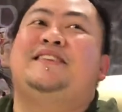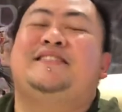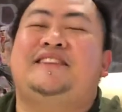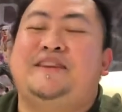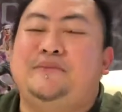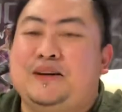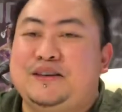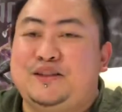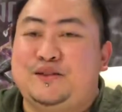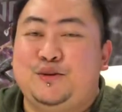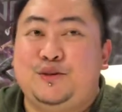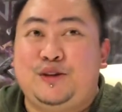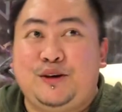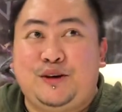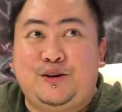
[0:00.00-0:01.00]
sa ibang
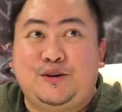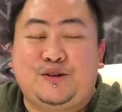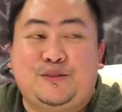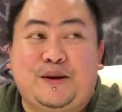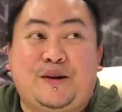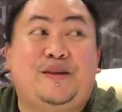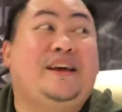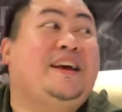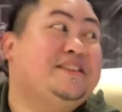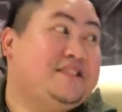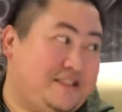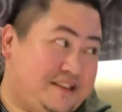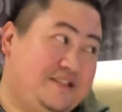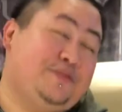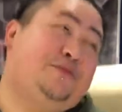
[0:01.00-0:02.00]
studios. Pero
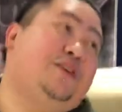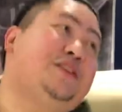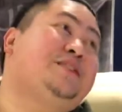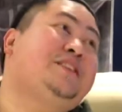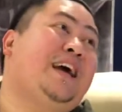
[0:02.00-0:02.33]
yes, it's the first